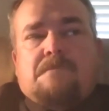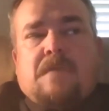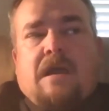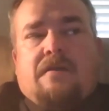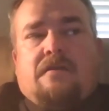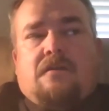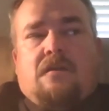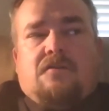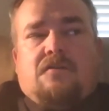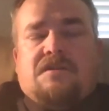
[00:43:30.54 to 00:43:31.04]
I
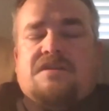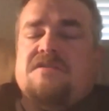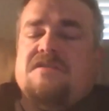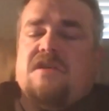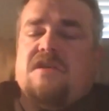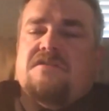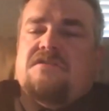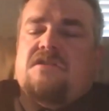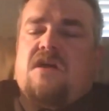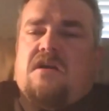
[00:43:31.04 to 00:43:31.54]
don't know,
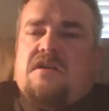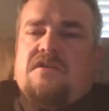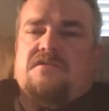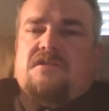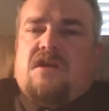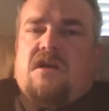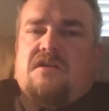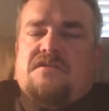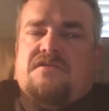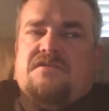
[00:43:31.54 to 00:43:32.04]
it's
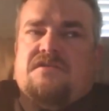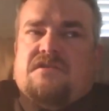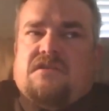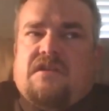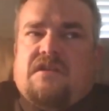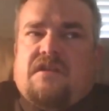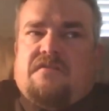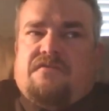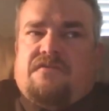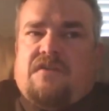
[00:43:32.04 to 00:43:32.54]
not as
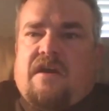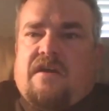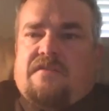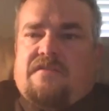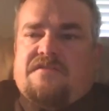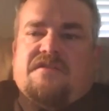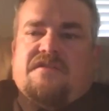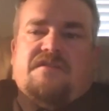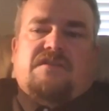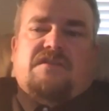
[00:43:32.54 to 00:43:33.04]
solidified,
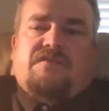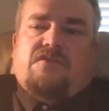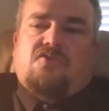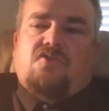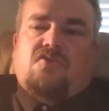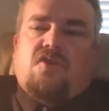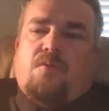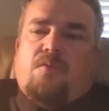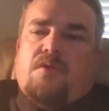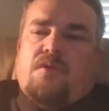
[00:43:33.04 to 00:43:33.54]
the sense of an
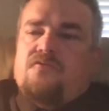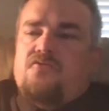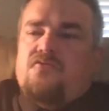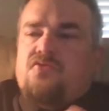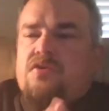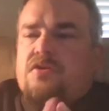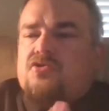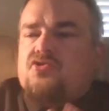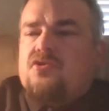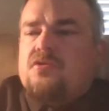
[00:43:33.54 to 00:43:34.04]
interpretive
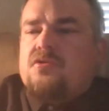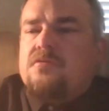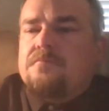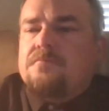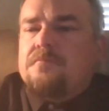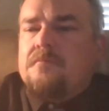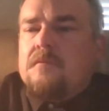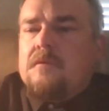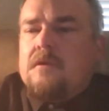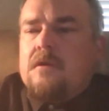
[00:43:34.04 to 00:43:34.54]
tradition.
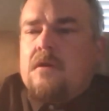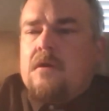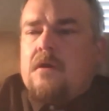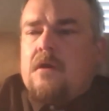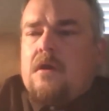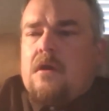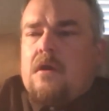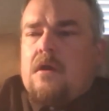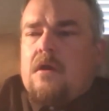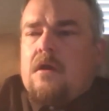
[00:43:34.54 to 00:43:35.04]

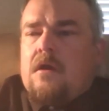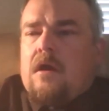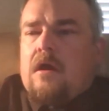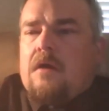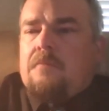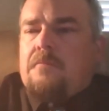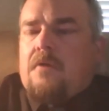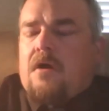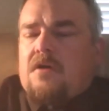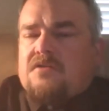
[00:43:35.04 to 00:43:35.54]

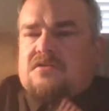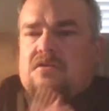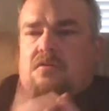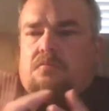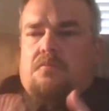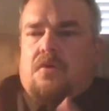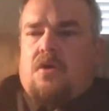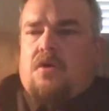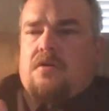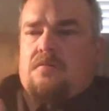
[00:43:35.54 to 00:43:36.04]
Also,
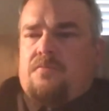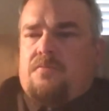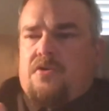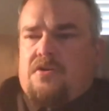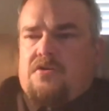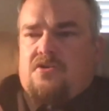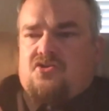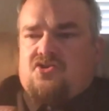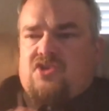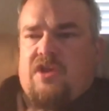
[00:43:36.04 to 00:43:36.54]
Martin put
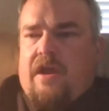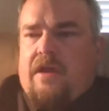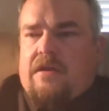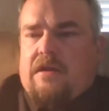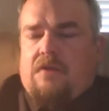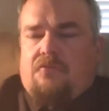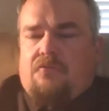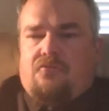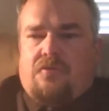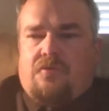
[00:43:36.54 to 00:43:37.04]
in the chat,
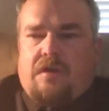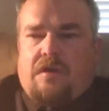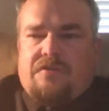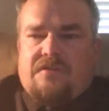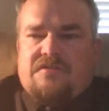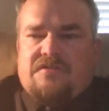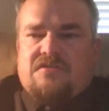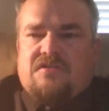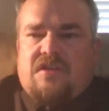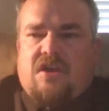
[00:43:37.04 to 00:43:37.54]
and
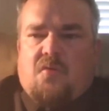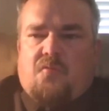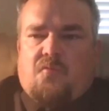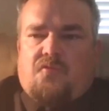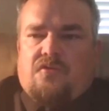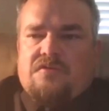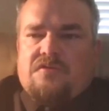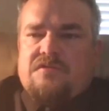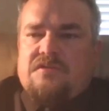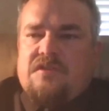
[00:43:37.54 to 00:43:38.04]
this is
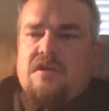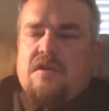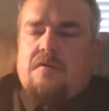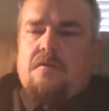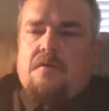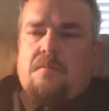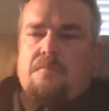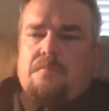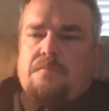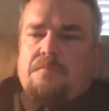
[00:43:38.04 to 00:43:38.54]
helpful,
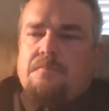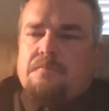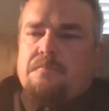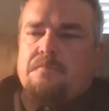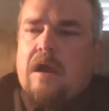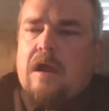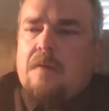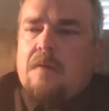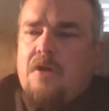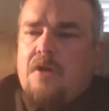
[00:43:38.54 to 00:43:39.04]

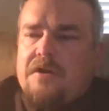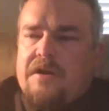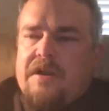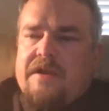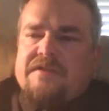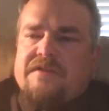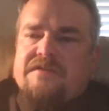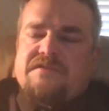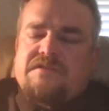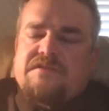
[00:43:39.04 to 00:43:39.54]

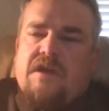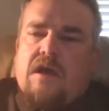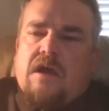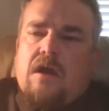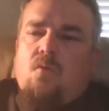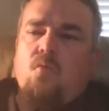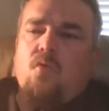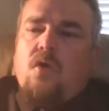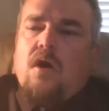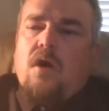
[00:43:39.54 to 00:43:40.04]
pardes.
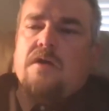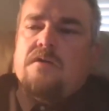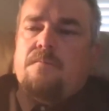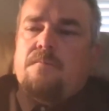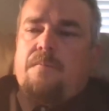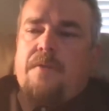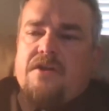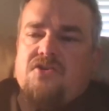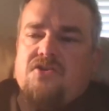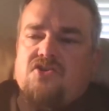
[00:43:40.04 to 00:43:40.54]
One,
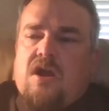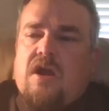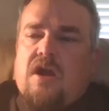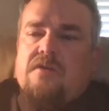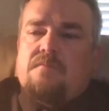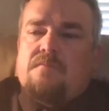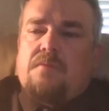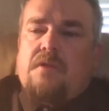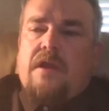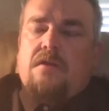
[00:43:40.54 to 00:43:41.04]
peshat,
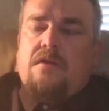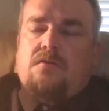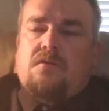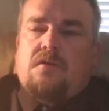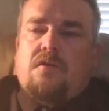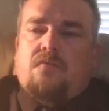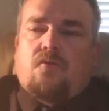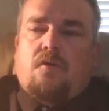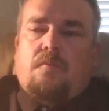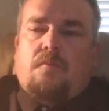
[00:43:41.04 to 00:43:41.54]
plain or
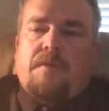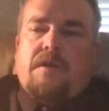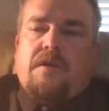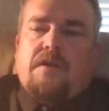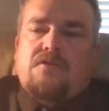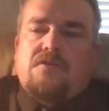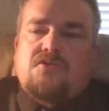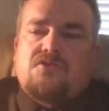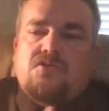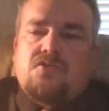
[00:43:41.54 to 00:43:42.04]
literal
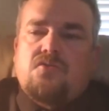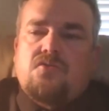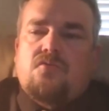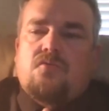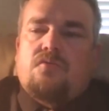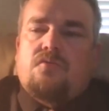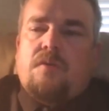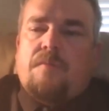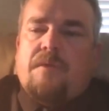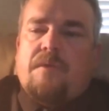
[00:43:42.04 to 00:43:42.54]
meaning.
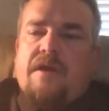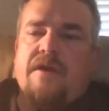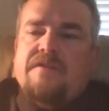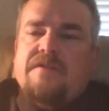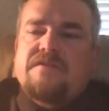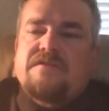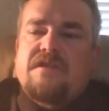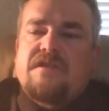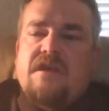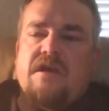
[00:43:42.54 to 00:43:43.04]
Two,
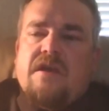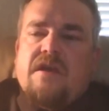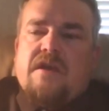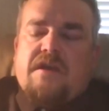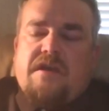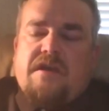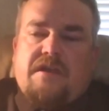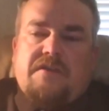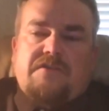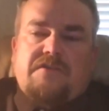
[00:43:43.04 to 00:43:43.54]
remez,
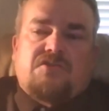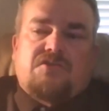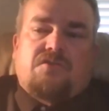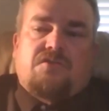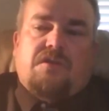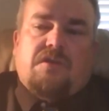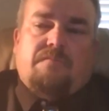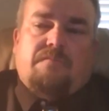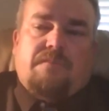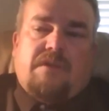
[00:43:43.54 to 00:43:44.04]
hints or
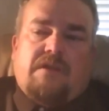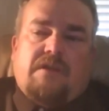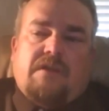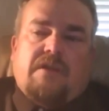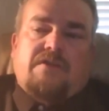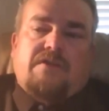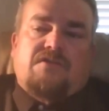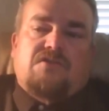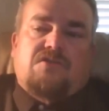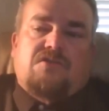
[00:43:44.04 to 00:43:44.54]
deep
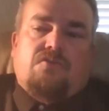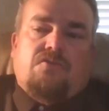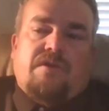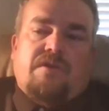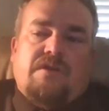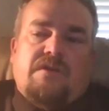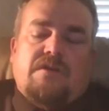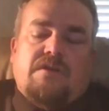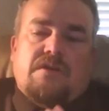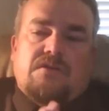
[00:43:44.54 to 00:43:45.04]
meanings.
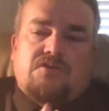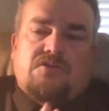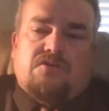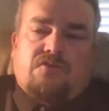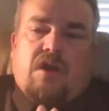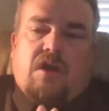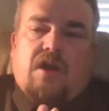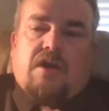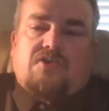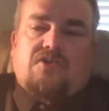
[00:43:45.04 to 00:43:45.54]
Three,
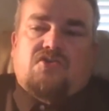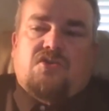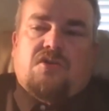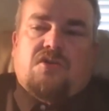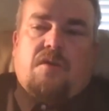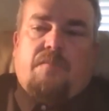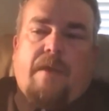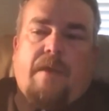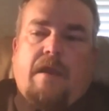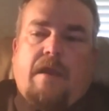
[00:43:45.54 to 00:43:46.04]
drash,
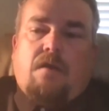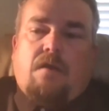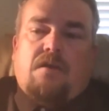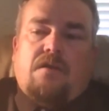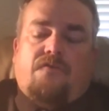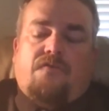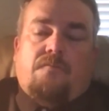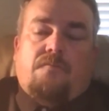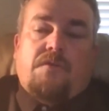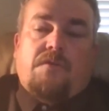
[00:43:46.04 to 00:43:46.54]

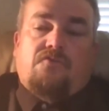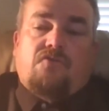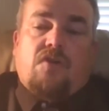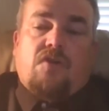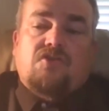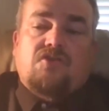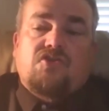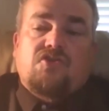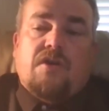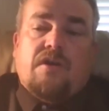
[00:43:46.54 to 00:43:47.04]
comparative or
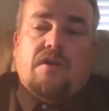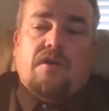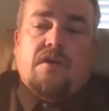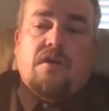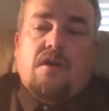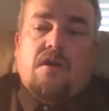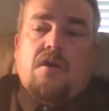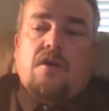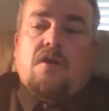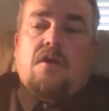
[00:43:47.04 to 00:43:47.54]
midrashic.
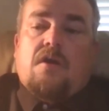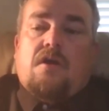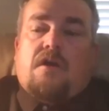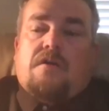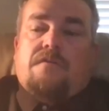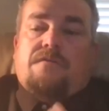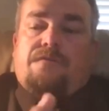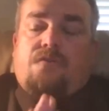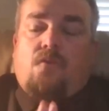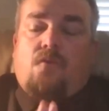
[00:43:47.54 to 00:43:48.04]

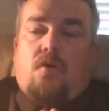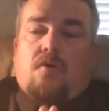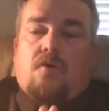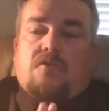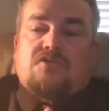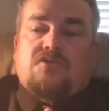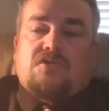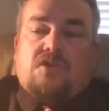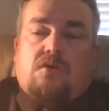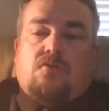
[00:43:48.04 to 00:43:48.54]
And four,
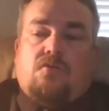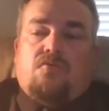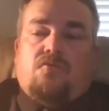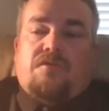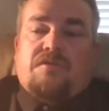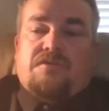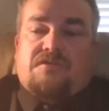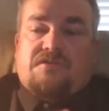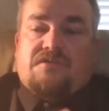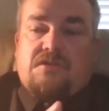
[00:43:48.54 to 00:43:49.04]

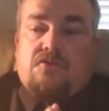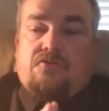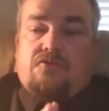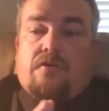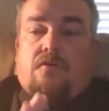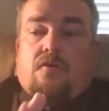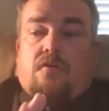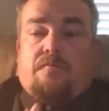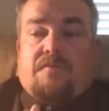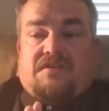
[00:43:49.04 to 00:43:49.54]
sod,
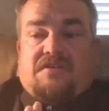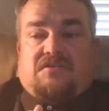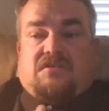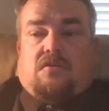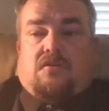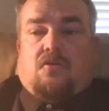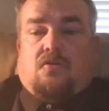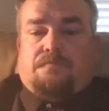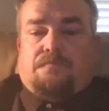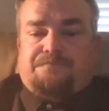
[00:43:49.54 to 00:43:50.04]
secret or
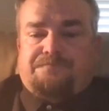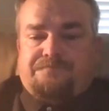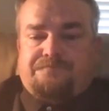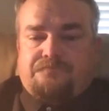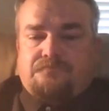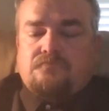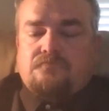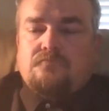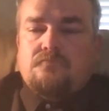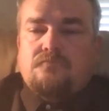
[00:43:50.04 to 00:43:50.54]
mystical.
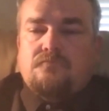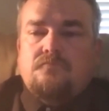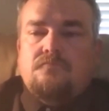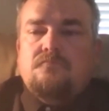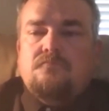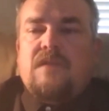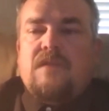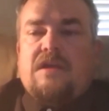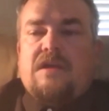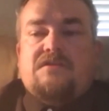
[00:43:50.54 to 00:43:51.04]

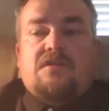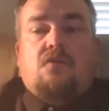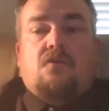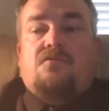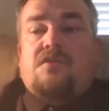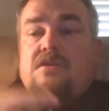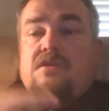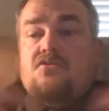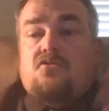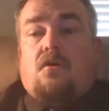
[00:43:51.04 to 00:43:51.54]
And so
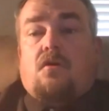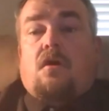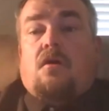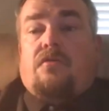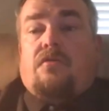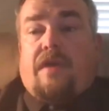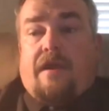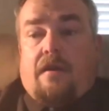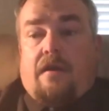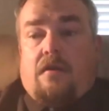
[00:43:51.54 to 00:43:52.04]
these are all
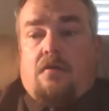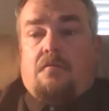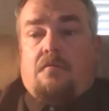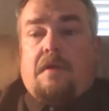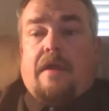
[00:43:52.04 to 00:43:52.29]
there.